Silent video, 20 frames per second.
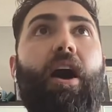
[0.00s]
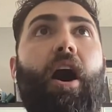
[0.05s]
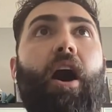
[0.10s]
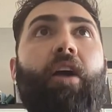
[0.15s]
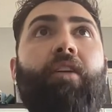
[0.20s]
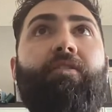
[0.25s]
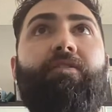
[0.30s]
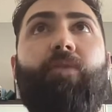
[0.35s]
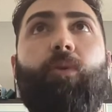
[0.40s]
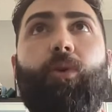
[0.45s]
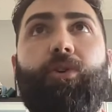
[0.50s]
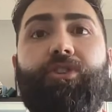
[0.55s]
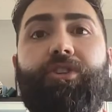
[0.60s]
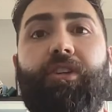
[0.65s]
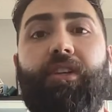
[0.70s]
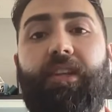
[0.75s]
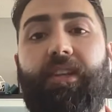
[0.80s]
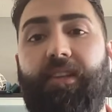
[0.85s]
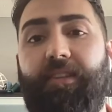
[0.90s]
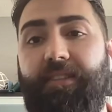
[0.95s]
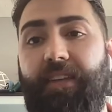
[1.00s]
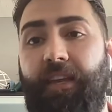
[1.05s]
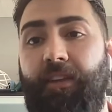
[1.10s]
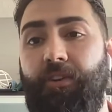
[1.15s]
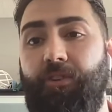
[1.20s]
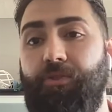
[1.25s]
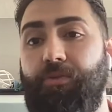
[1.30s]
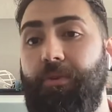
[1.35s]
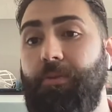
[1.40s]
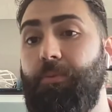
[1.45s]
Unfortunately, this
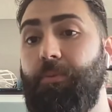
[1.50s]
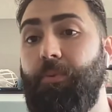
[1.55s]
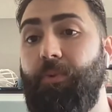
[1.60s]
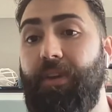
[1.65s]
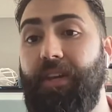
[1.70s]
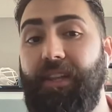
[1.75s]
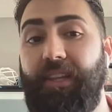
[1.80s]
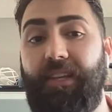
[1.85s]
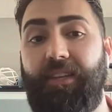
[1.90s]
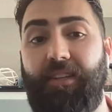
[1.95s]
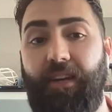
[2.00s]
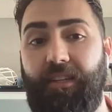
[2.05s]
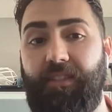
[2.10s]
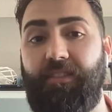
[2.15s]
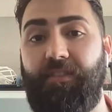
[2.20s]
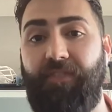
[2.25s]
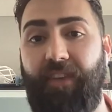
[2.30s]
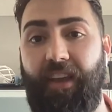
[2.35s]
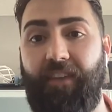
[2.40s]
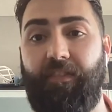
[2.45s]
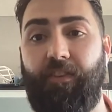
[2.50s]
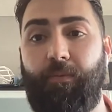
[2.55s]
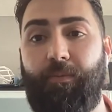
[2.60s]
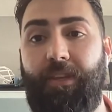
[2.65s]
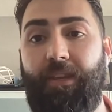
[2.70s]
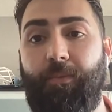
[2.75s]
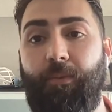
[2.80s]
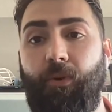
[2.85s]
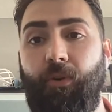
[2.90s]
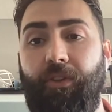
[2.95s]
industry really does favor
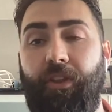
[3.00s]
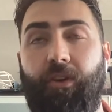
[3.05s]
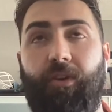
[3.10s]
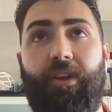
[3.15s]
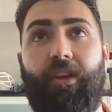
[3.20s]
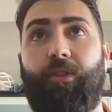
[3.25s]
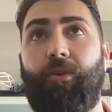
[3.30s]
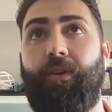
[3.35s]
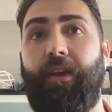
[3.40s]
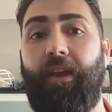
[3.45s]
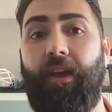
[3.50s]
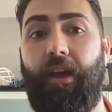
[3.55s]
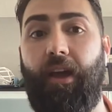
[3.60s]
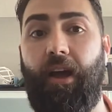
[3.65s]
people that are either